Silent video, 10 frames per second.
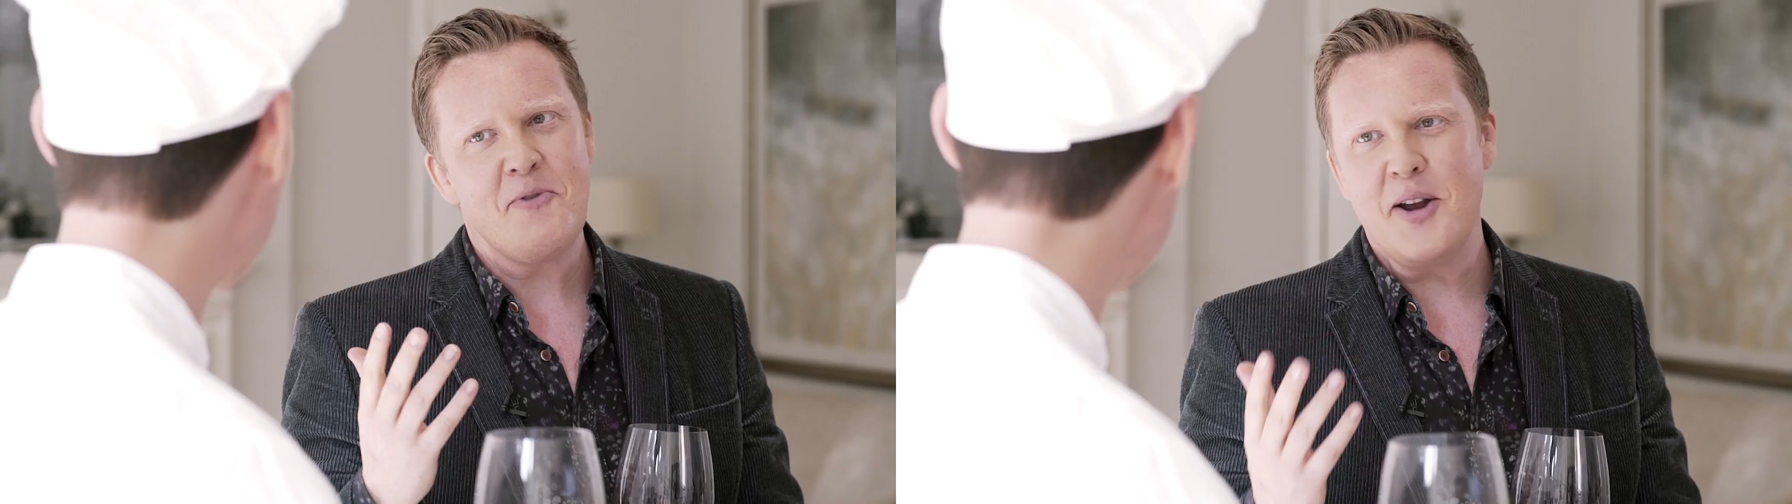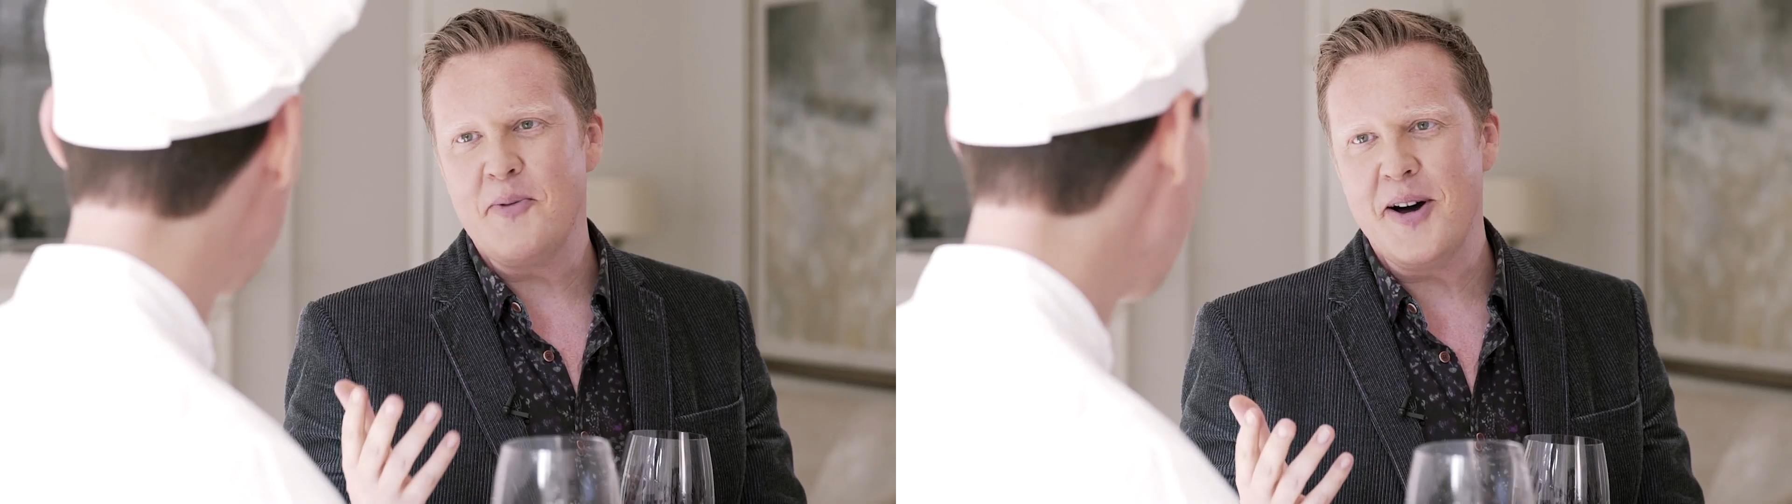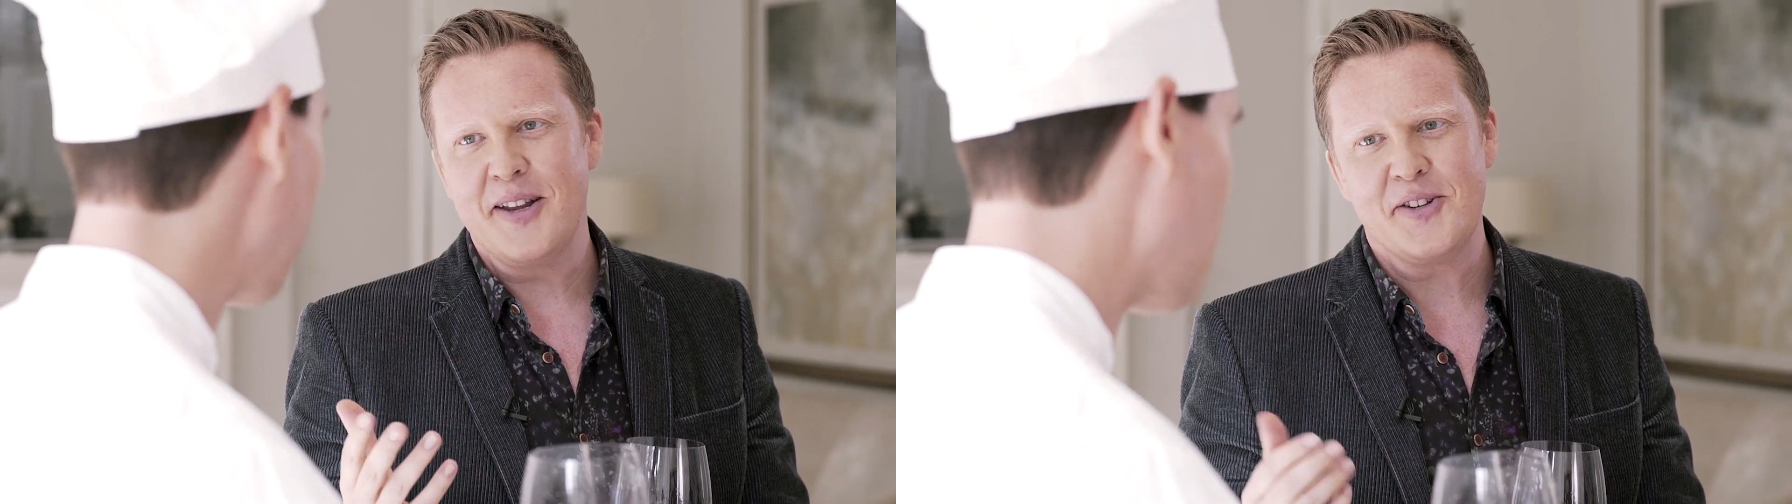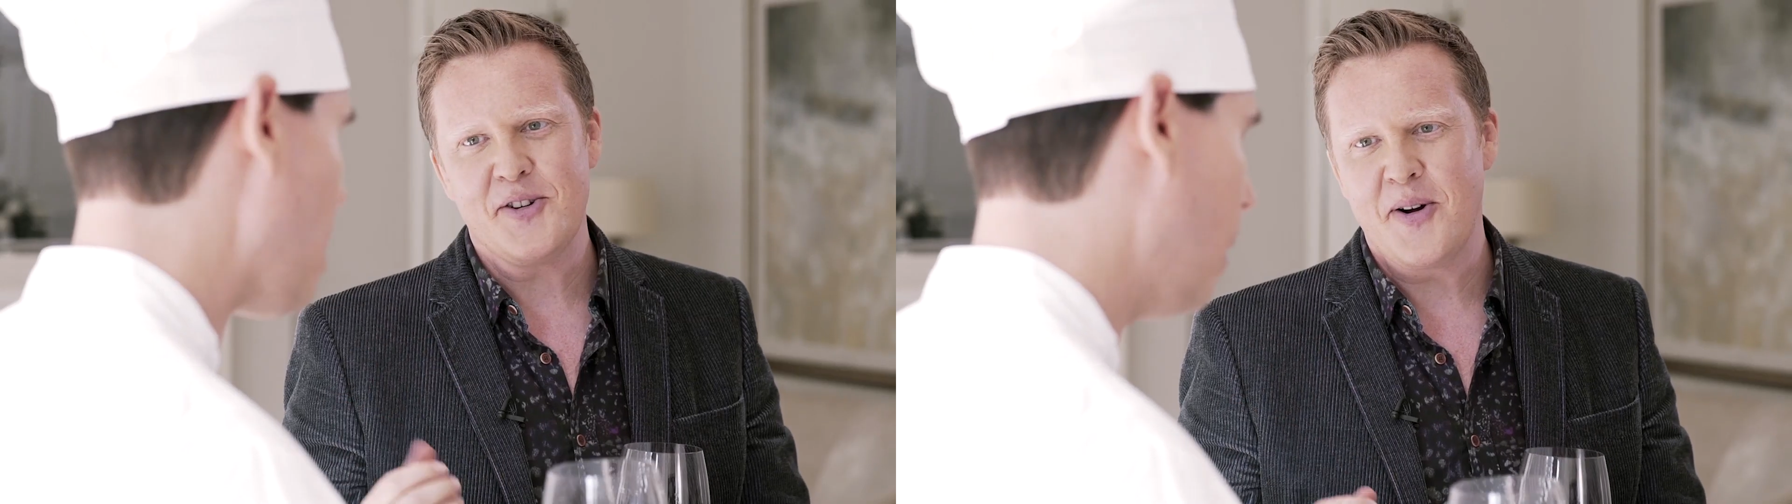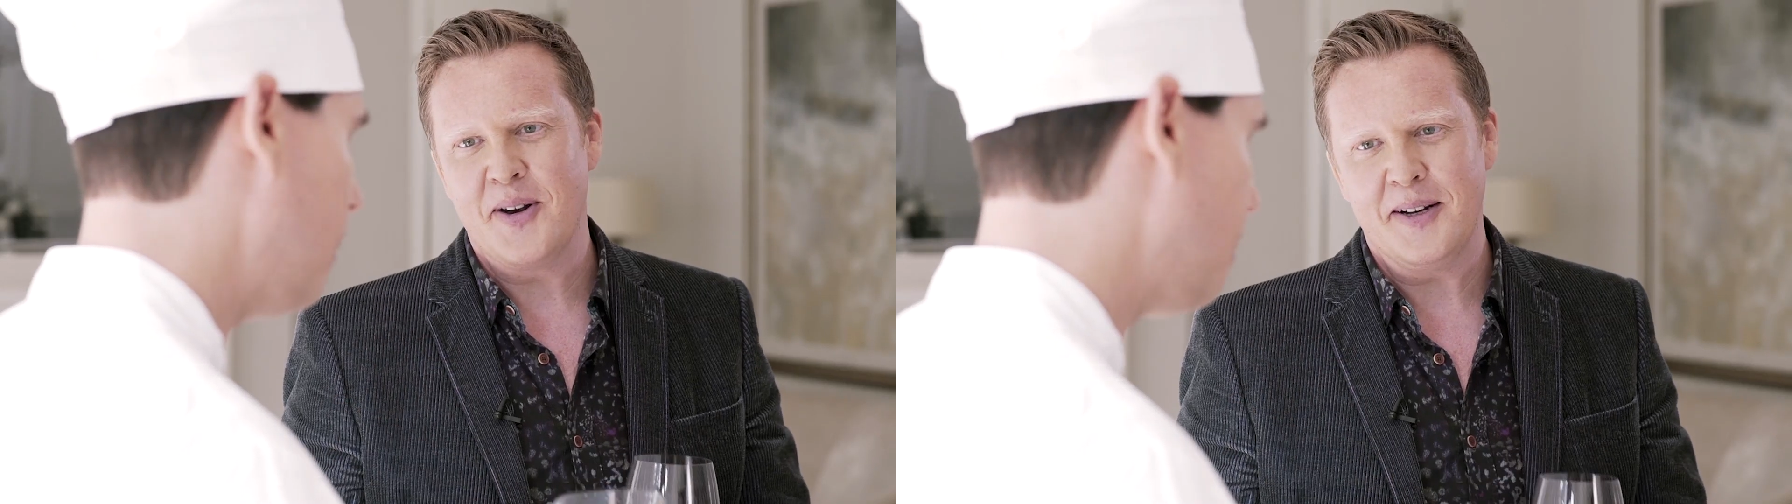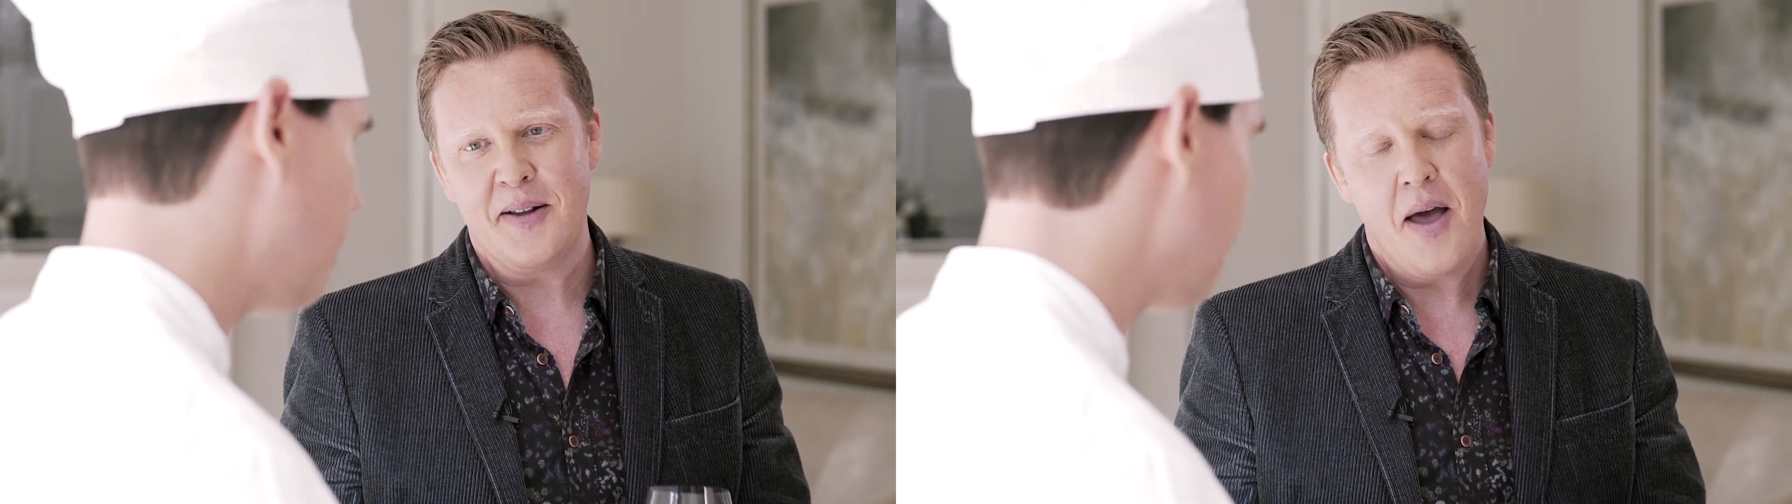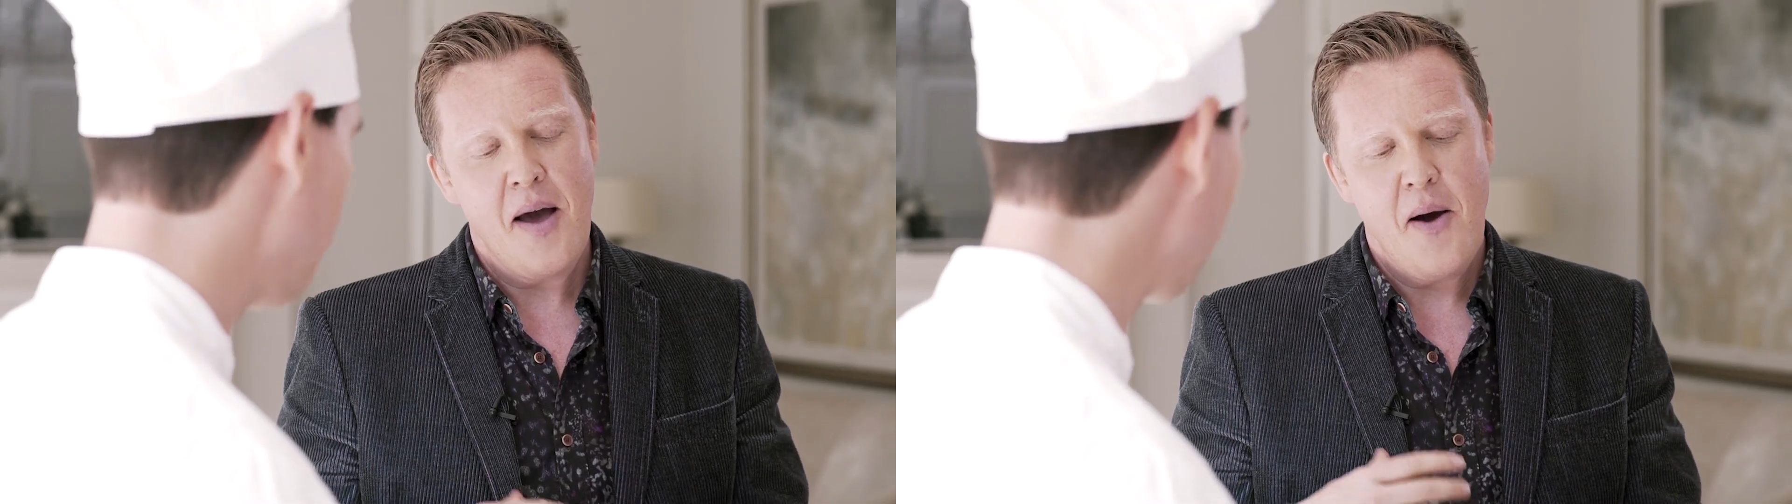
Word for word: red wine and chocolate,